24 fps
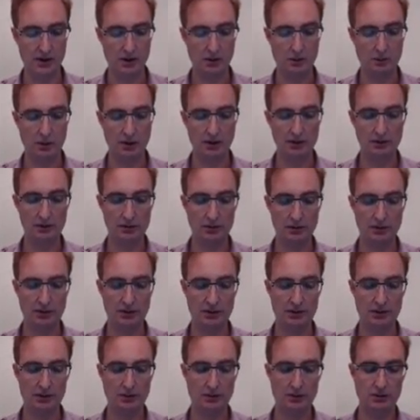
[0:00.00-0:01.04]
One rule
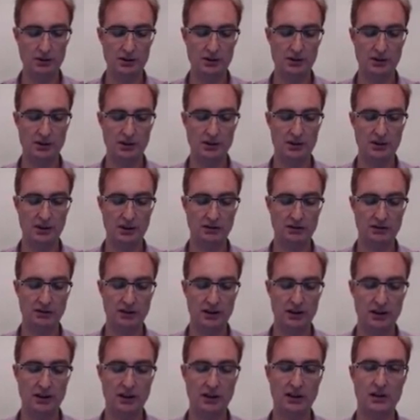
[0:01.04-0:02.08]
that's used is if
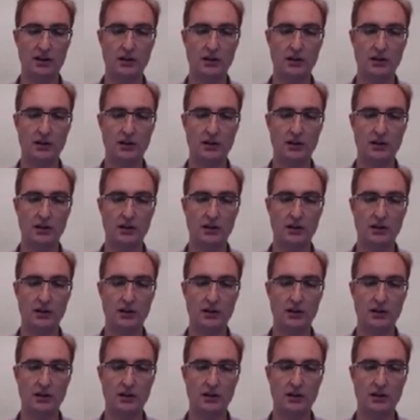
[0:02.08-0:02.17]
the